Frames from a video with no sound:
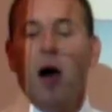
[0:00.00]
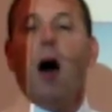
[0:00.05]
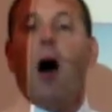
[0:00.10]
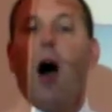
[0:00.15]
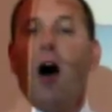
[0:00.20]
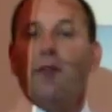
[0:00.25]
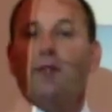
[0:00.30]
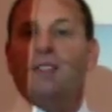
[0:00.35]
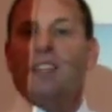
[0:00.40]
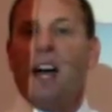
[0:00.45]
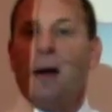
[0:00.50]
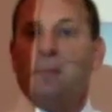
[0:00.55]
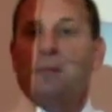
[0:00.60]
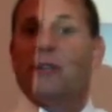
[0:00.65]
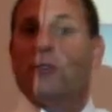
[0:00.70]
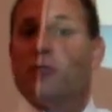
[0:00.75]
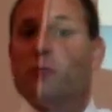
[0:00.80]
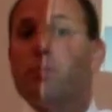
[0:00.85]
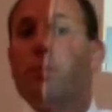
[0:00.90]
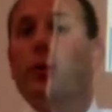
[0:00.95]
Oftentimes
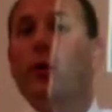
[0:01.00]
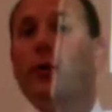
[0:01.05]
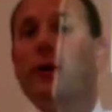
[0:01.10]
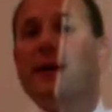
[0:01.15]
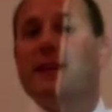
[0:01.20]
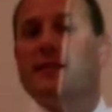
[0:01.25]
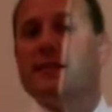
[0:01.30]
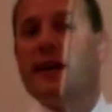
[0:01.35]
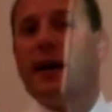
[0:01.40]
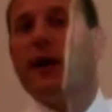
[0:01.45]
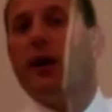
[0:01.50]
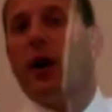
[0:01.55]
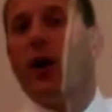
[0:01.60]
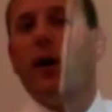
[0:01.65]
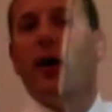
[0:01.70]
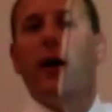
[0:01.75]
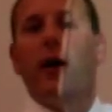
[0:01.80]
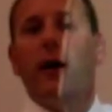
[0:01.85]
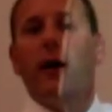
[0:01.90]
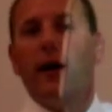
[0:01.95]
there's buoys that
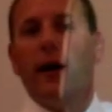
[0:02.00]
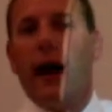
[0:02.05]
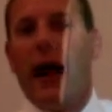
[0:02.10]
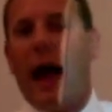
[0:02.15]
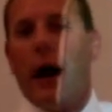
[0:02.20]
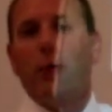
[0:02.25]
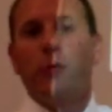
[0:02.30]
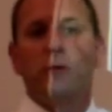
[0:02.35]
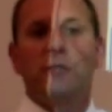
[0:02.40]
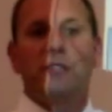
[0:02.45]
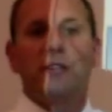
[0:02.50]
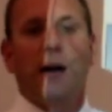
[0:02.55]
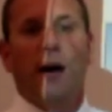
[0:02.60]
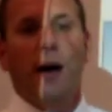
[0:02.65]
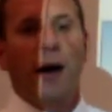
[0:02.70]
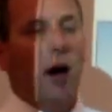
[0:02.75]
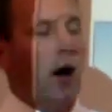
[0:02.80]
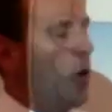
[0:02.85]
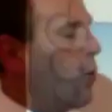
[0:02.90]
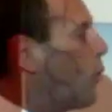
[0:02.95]
are out
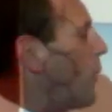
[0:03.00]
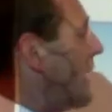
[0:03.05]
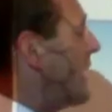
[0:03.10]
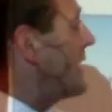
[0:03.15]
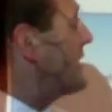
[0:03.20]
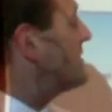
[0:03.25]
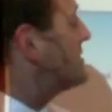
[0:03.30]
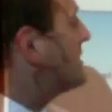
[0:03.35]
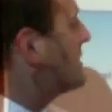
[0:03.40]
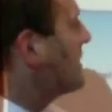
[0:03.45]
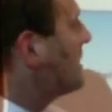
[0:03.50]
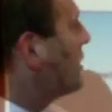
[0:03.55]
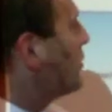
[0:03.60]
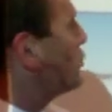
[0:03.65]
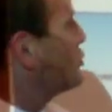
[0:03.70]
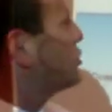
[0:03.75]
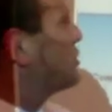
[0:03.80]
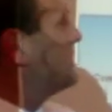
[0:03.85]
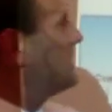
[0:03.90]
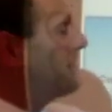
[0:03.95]
a ways in the
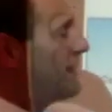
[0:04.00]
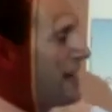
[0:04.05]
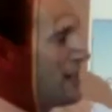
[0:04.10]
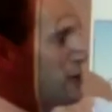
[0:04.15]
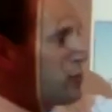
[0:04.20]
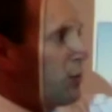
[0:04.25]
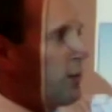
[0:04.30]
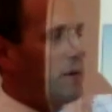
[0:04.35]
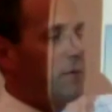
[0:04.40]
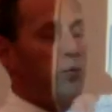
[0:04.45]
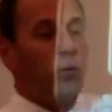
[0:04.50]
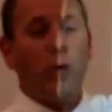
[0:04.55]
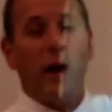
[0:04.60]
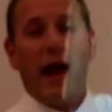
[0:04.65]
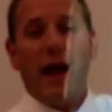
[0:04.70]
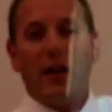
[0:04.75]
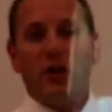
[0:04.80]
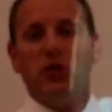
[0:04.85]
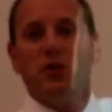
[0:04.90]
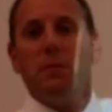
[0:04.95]
ocean, and that's what we're
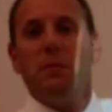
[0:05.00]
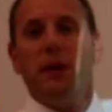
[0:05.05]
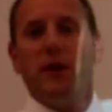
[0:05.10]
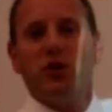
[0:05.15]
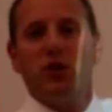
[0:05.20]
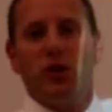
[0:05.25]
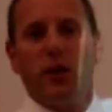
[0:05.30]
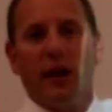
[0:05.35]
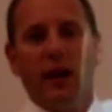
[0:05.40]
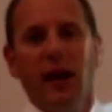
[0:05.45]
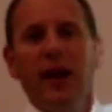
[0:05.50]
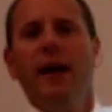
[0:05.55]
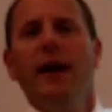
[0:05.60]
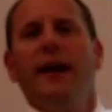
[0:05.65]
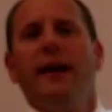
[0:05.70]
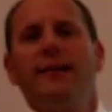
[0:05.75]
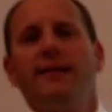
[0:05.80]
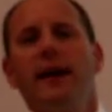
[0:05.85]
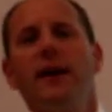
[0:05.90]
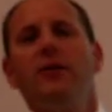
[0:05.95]
actually measuring,
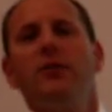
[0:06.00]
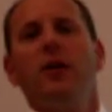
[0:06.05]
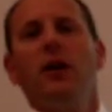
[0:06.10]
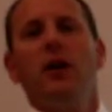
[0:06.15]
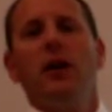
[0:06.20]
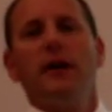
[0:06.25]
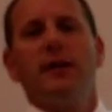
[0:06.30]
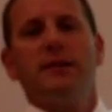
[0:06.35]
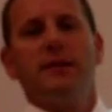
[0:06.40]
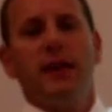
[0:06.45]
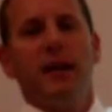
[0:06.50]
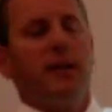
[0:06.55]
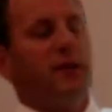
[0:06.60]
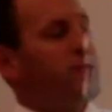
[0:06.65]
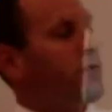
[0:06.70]
is how long it takes